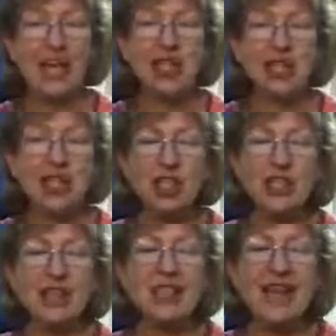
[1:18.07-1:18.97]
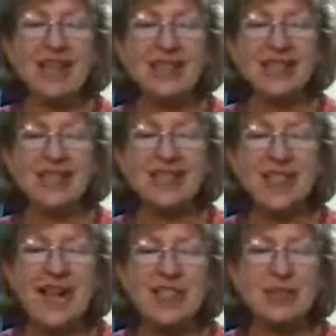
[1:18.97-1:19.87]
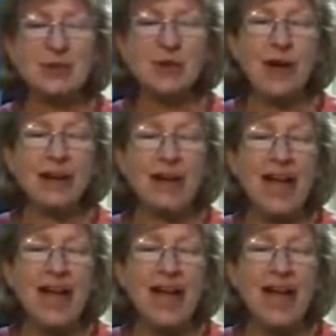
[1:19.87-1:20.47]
She could sense his last breath